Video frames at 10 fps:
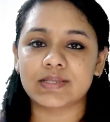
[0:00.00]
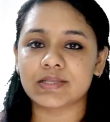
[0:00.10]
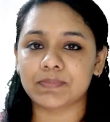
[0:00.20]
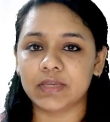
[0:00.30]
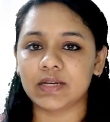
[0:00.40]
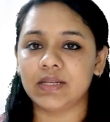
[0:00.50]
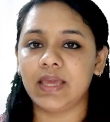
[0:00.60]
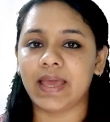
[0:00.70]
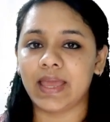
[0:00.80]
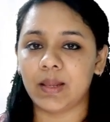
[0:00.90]
is merely
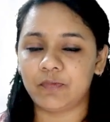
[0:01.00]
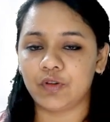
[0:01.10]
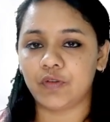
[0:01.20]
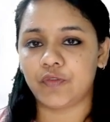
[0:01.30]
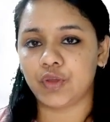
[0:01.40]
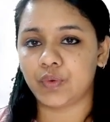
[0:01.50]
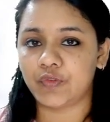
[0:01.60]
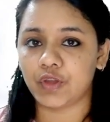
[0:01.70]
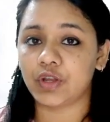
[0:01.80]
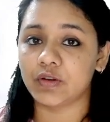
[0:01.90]
helpful for you
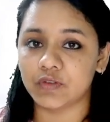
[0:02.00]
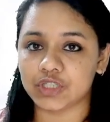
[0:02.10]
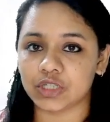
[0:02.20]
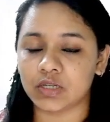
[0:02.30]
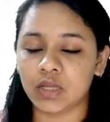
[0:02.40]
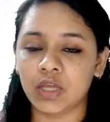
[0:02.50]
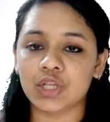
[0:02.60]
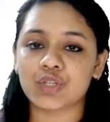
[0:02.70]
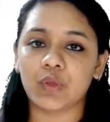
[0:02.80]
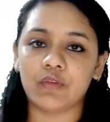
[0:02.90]
for your revision.
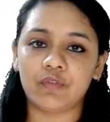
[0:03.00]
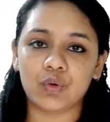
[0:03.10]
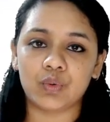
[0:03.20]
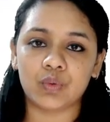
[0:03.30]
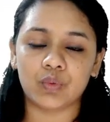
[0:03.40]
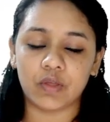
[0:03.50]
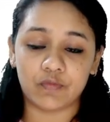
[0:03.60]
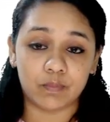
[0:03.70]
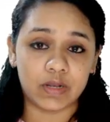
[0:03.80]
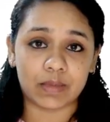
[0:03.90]
So if
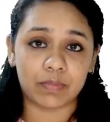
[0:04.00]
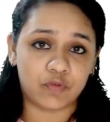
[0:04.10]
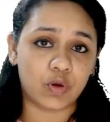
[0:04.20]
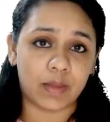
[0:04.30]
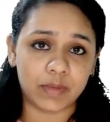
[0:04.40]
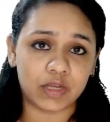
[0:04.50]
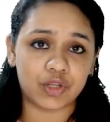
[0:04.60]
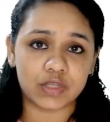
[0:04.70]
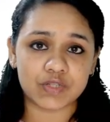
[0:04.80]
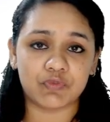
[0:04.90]
like before coming into
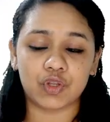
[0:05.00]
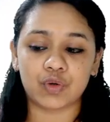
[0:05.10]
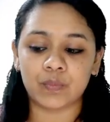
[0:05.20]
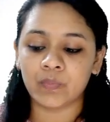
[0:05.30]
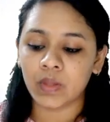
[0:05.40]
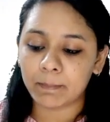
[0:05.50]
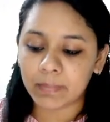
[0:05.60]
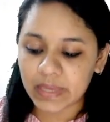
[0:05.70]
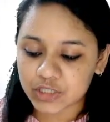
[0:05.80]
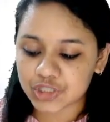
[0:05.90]
this video,
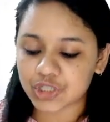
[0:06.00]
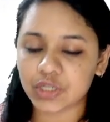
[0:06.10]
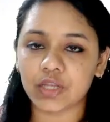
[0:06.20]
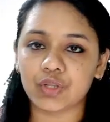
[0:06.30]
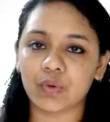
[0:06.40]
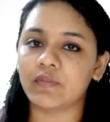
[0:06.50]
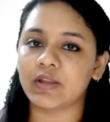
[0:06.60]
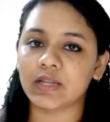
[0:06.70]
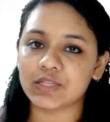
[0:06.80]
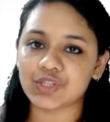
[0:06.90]
make sure that you have
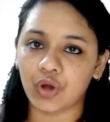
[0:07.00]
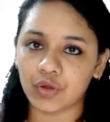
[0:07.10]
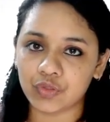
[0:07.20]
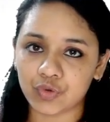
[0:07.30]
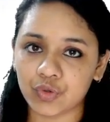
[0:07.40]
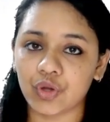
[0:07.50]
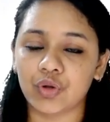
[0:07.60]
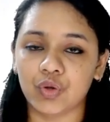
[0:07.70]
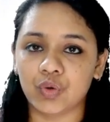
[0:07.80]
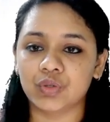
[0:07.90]
at least gone through your
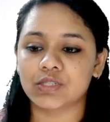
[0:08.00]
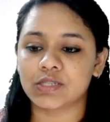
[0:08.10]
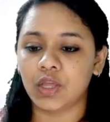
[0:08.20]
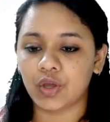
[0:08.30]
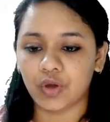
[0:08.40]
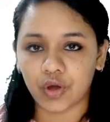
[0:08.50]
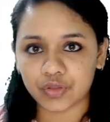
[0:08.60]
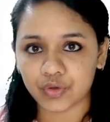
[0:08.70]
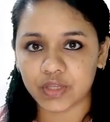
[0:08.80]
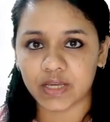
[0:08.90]
notes, gone
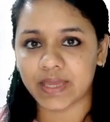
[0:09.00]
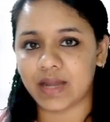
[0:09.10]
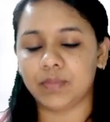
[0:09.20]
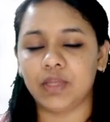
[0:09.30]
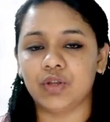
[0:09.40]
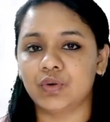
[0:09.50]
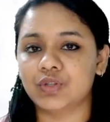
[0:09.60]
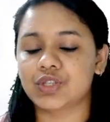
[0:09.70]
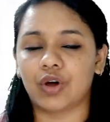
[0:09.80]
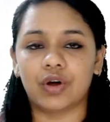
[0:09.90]
through the academy
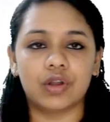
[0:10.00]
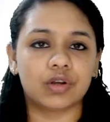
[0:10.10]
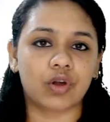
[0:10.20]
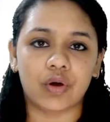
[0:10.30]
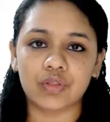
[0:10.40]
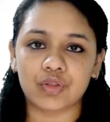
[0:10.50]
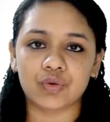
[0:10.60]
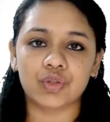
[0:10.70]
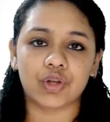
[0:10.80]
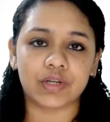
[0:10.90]
notes, or gone
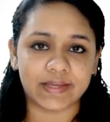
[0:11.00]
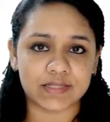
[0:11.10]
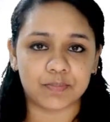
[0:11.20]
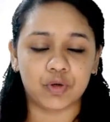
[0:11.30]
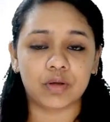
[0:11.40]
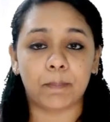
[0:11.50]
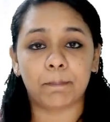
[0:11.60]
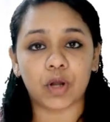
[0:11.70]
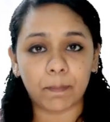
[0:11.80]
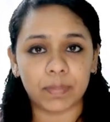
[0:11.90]
through your textbook,
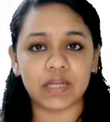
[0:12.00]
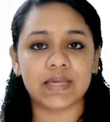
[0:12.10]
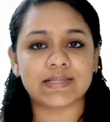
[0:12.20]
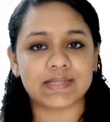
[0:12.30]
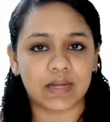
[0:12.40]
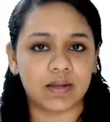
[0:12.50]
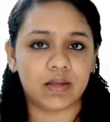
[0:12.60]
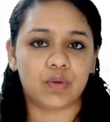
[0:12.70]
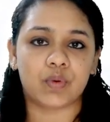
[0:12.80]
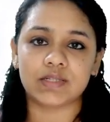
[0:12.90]
properly studied
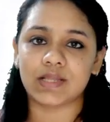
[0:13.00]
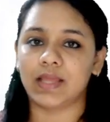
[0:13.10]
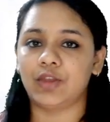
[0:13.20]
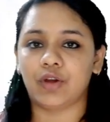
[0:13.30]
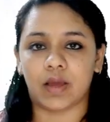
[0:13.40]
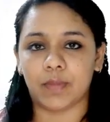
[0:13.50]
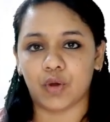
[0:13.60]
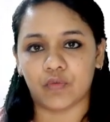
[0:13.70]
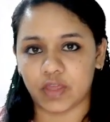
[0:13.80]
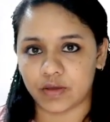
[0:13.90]
it once, and then you're coming
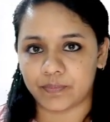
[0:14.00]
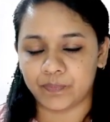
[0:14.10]
over here.